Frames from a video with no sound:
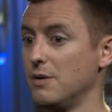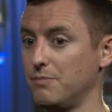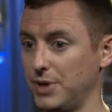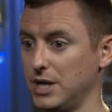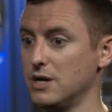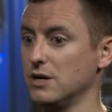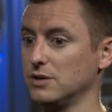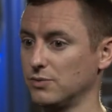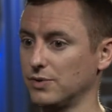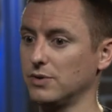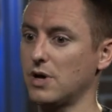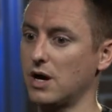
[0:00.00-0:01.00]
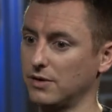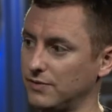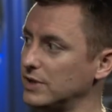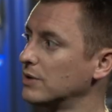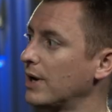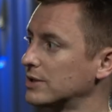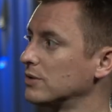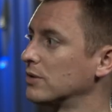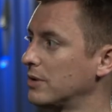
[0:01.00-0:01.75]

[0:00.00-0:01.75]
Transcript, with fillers: peers with a lot of intellectual